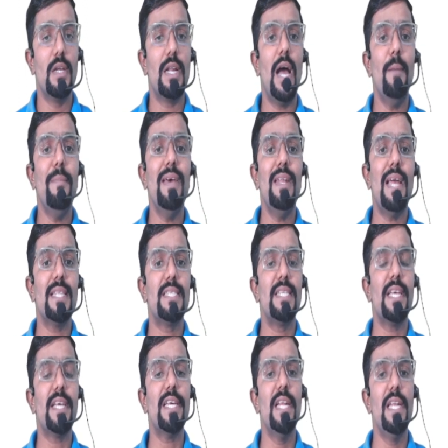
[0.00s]
Raman has
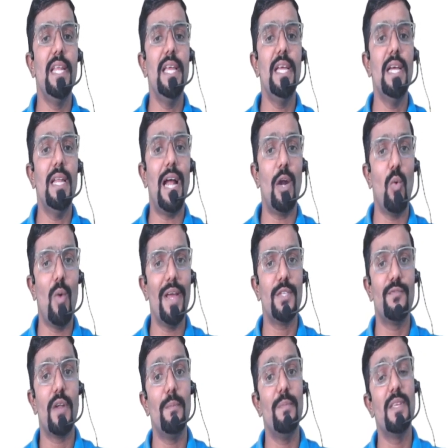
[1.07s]
taken a legal
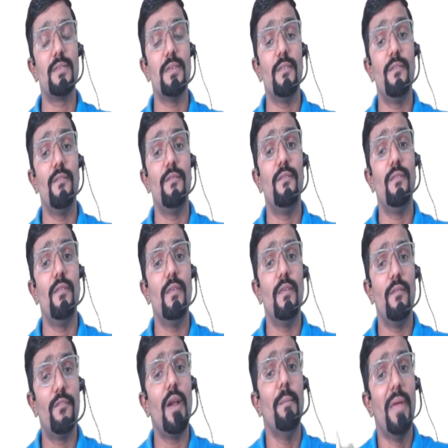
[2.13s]
advice
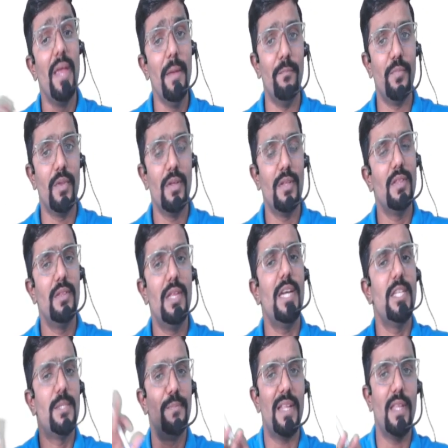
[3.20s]
from him, that
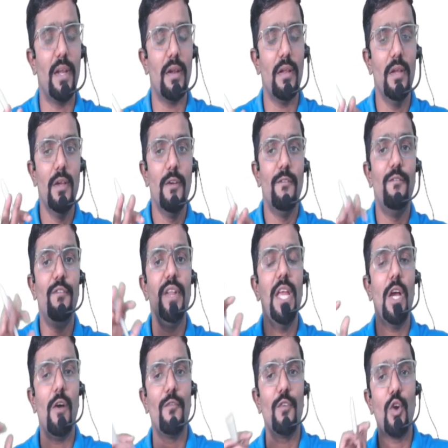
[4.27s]
is brother,
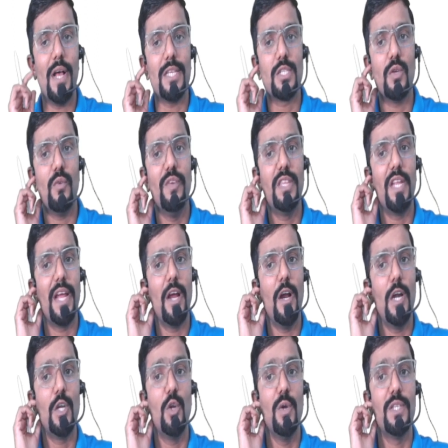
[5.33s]
free of cost with
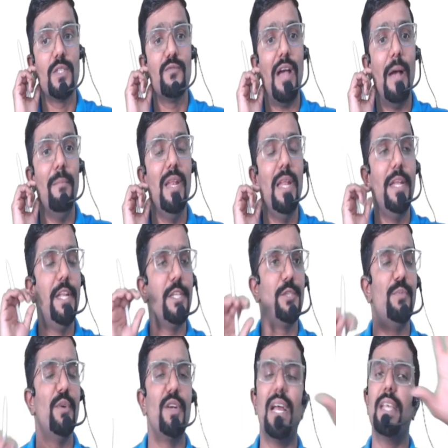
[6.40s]
regard to his family
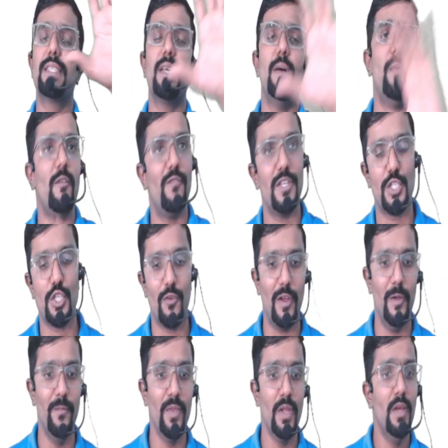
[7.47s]
dispute. Guys, come on, first of
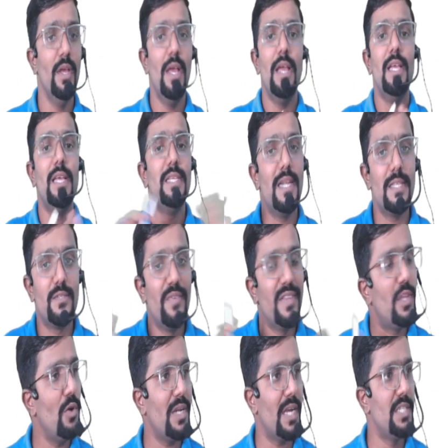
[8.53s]
all. It is
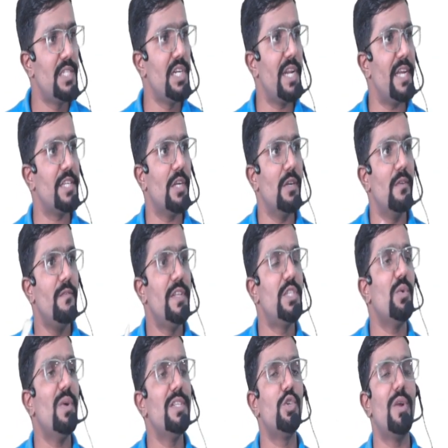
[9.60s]
without consideration. Which
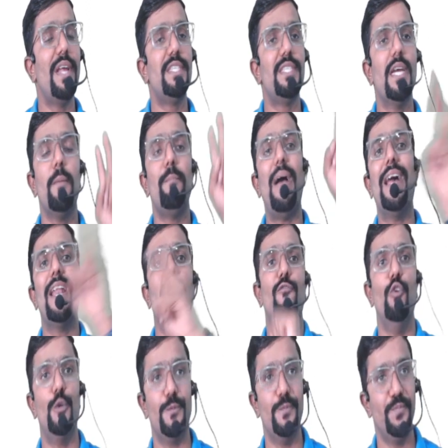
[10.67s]
one should I check? Para
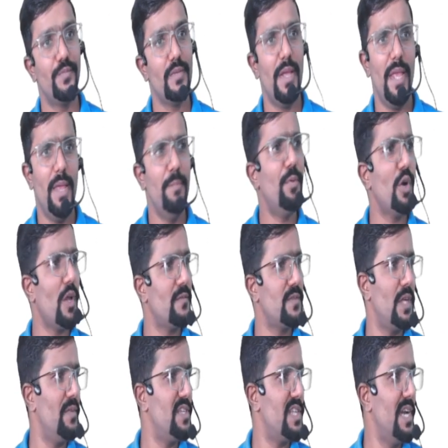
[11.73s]
4. Import of
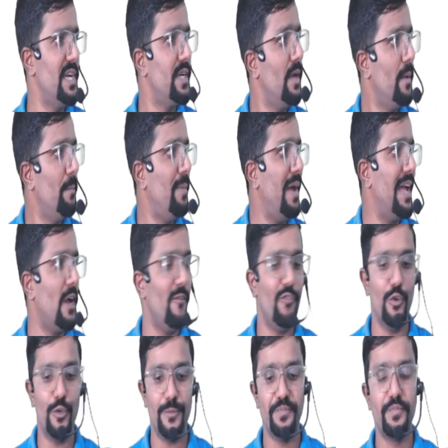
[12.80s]
service, right? Para
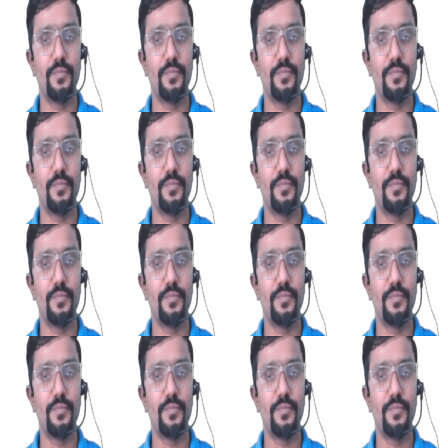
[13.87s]
4.